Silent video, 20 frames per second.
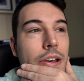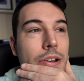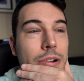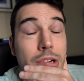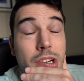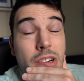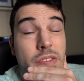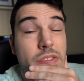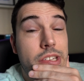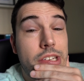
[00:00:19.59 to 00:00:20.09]

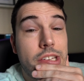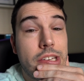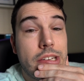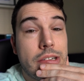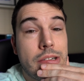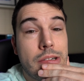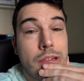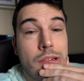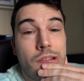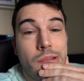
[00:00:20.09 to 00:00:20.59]
Or a
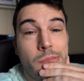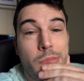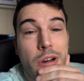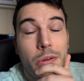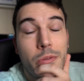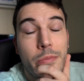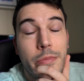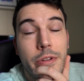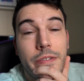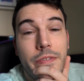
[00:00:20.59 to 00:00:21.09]
video? Probably
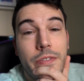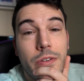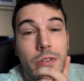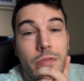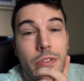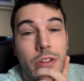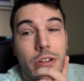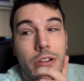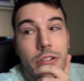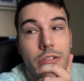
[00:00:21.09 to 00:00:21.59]
won't be a full
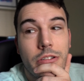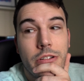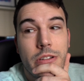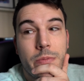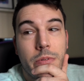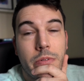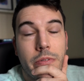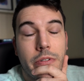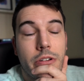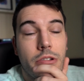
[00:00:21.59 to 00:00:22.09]
vlog, let's
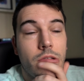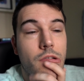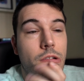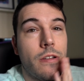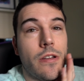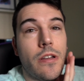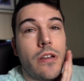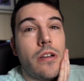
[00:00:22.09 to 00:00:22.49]
be real.